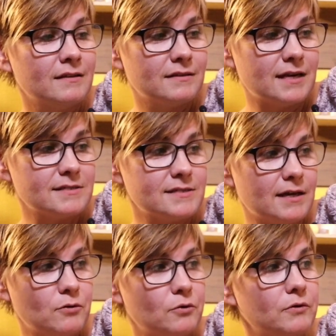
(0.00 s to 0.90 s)
That's
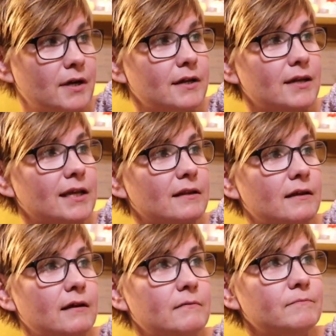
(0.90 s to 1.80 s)
here and in
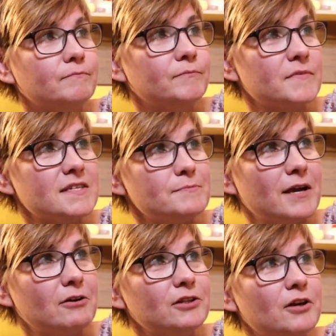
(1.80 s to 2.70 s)
the
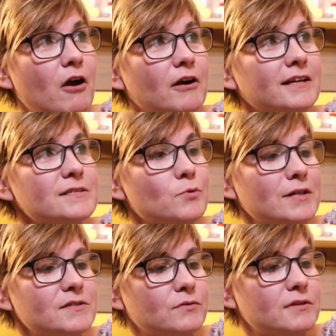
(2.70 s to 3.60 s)
speckled yarn as
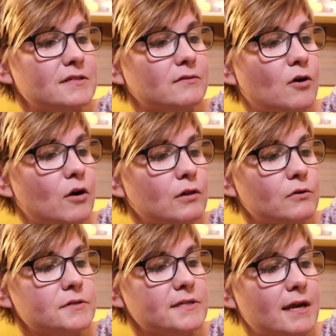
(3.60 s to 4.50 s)
well. So the
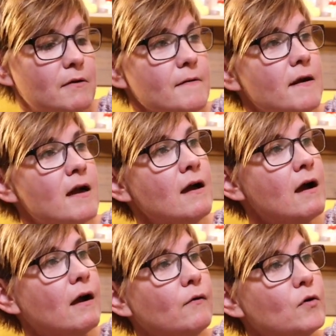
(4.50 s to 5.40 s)
colors here
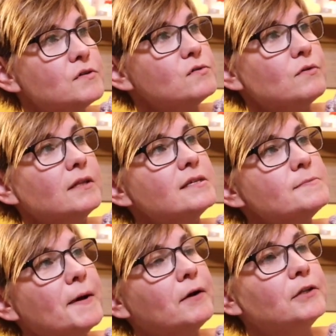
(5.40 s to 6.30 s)
are also in the
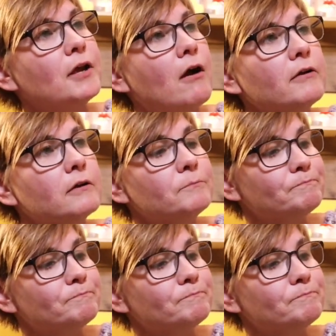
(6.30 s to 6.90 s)
speckled yarn.